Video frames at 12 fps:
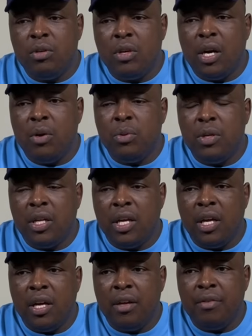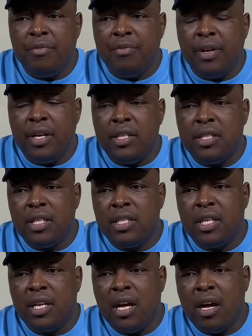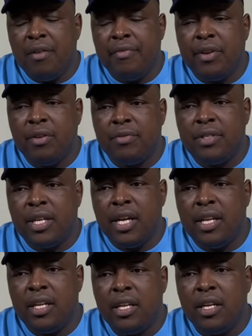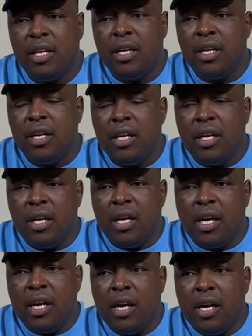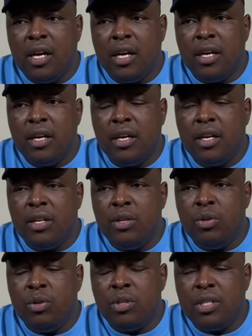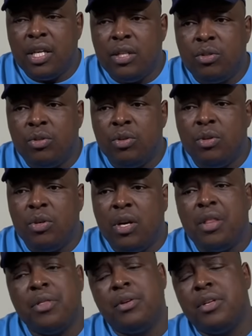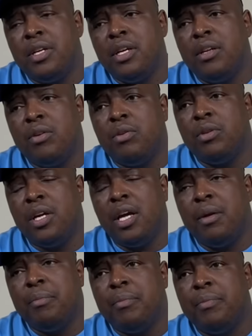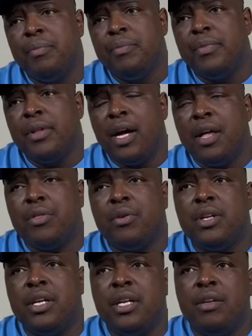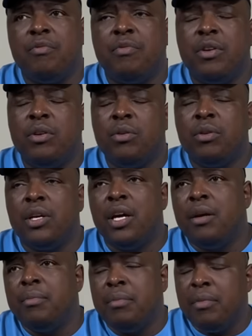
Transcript: I will give a 6.5 out of 10. Nuno Santo, I thought he had a good game. I thought he had a very good game.